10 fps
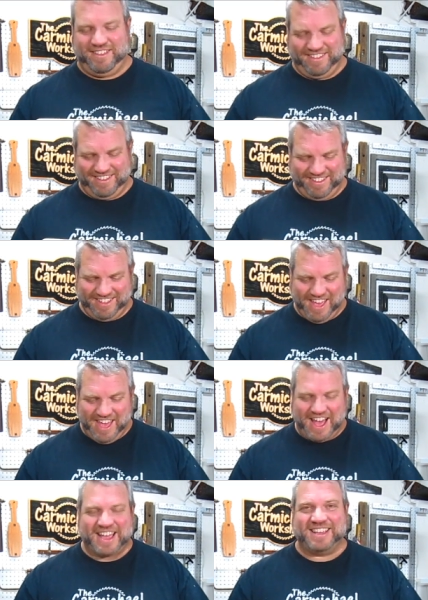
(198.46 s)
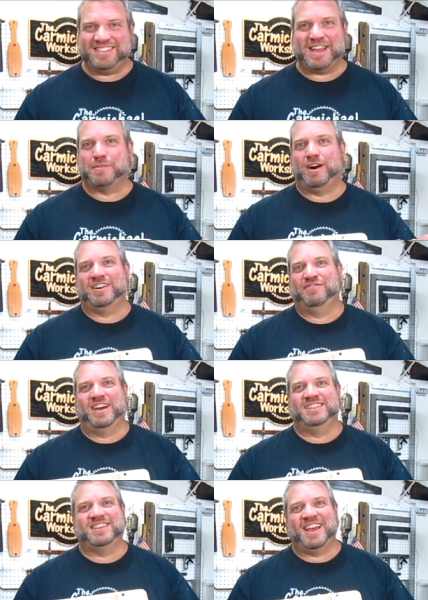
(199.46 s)
I guess that
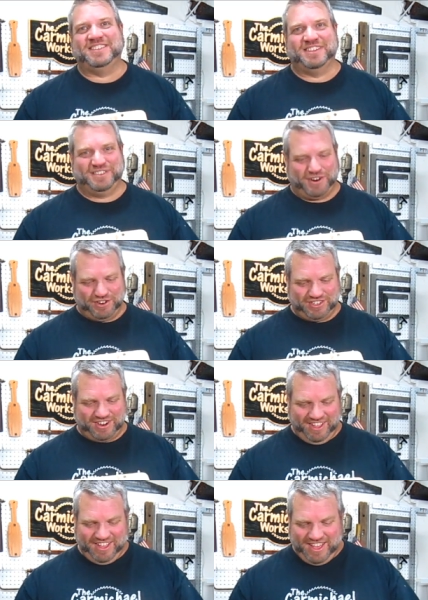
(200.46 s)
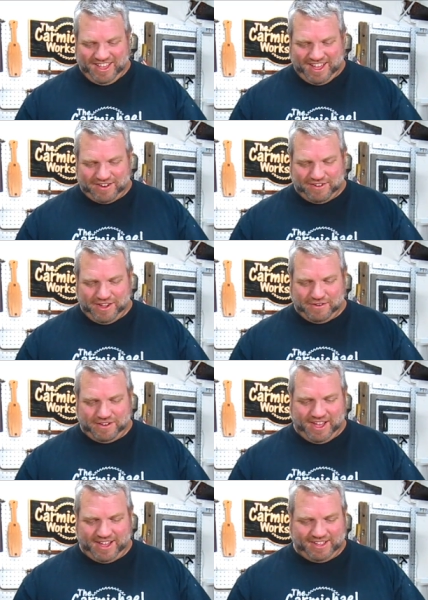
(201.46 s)
qualifies as intarsia. I don't
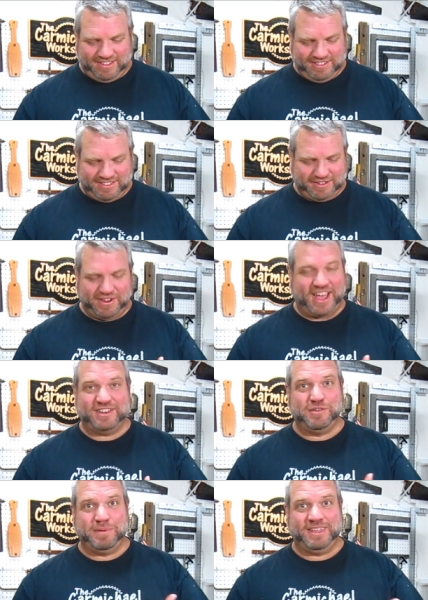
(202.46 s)
know. It's only got 2